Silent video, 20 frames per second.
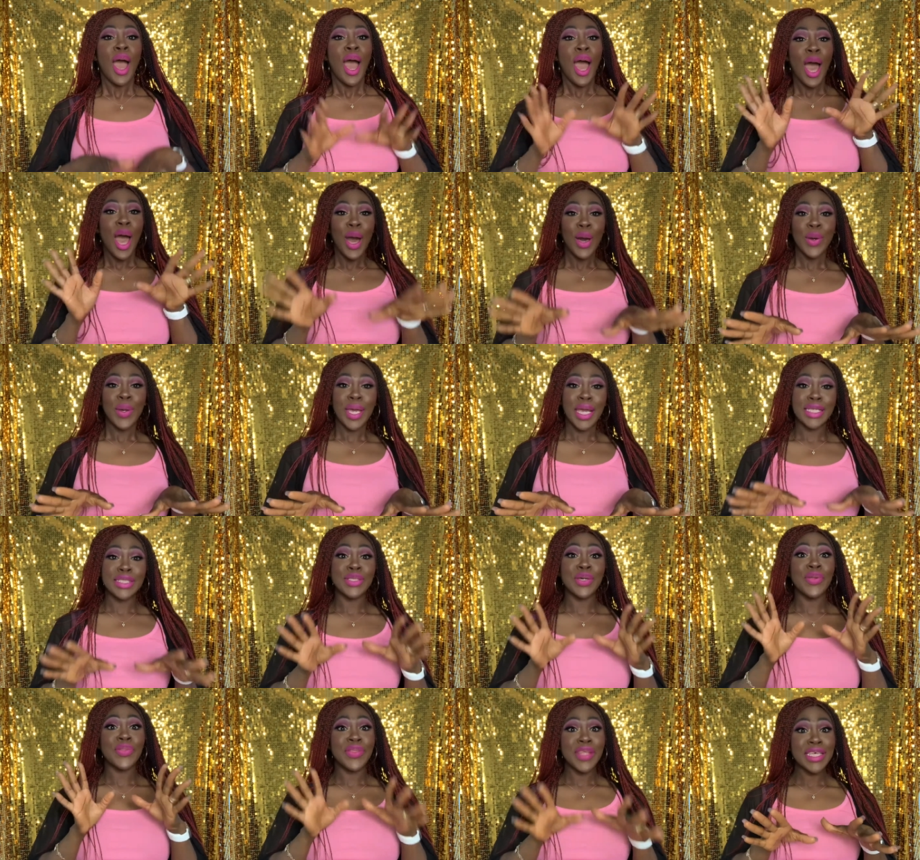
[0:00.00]
Okay,
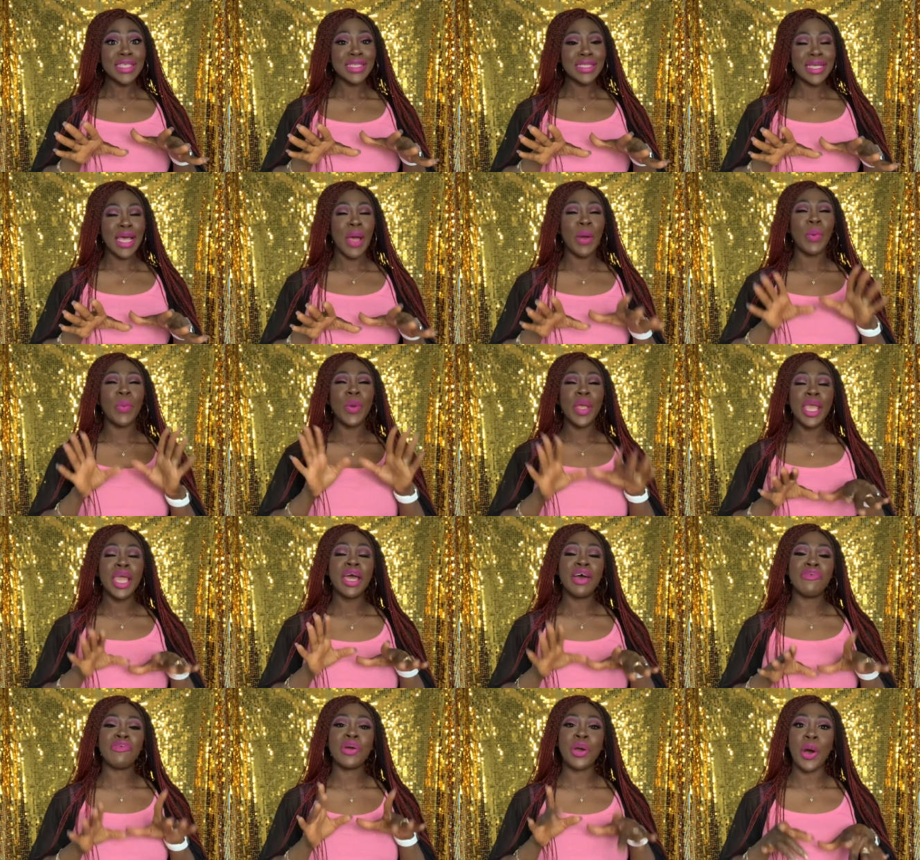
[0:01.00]
so this time we
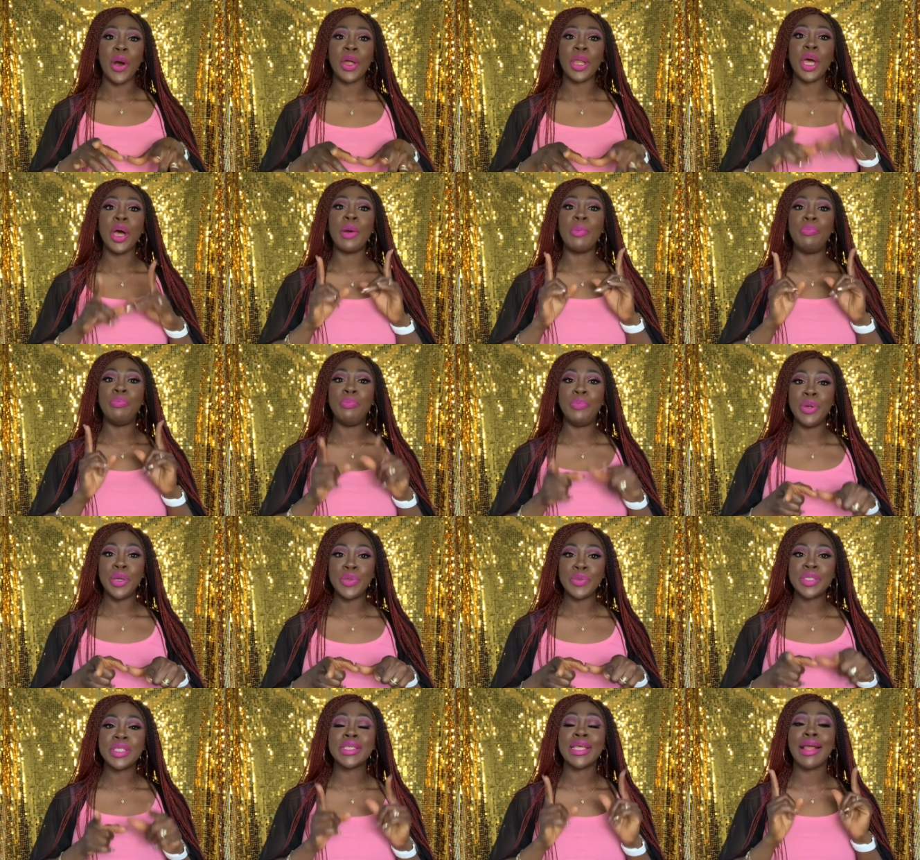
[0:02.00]
have got a
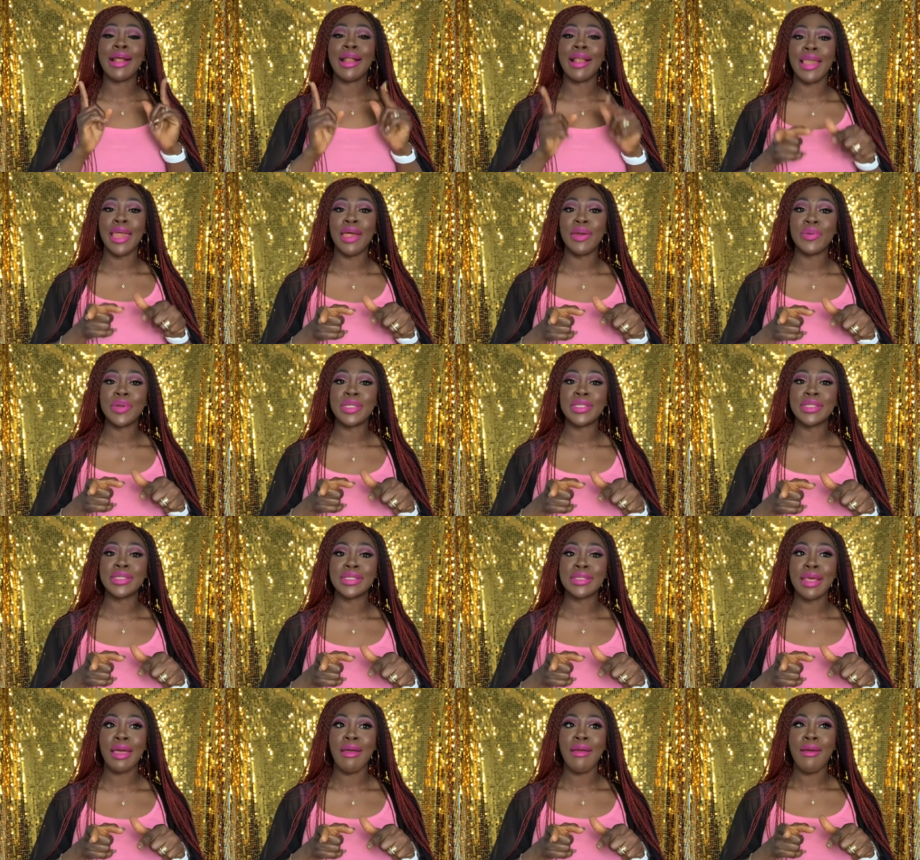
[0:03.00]
boots
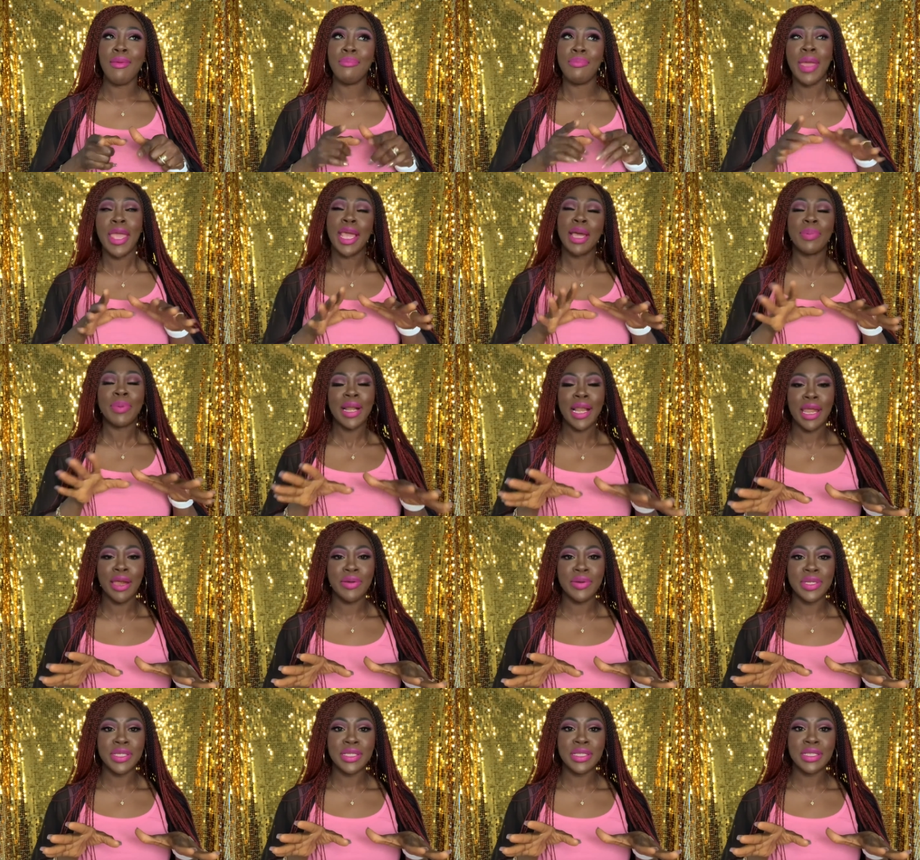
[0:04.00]
clearance, makeup
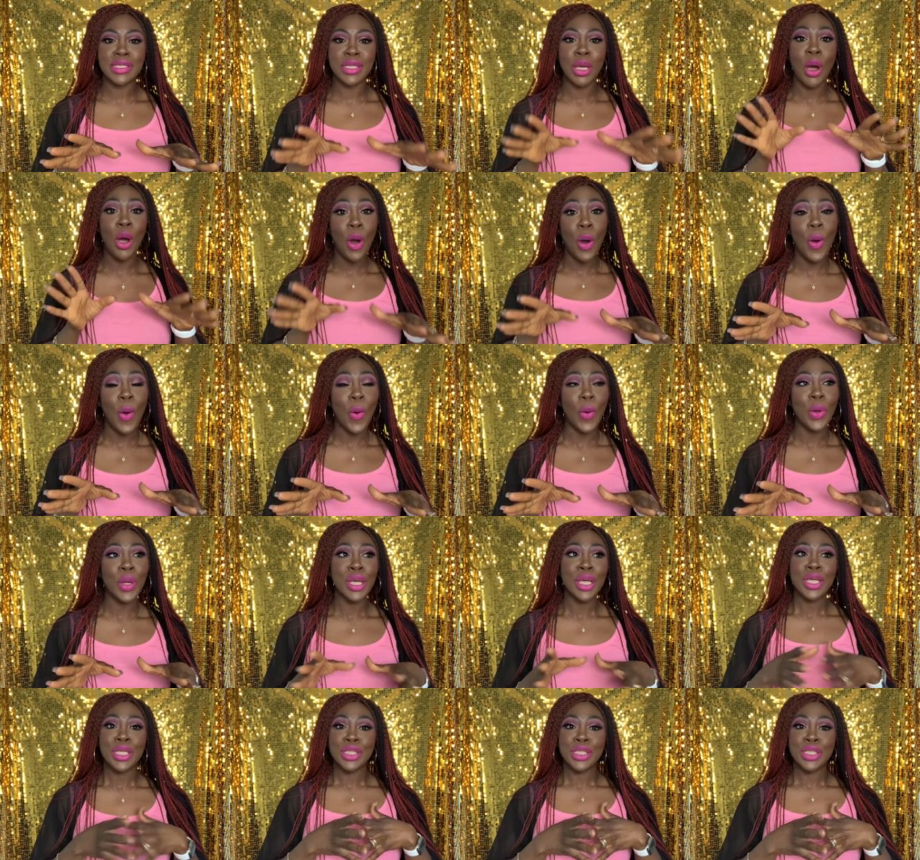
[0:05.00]
clearance haul.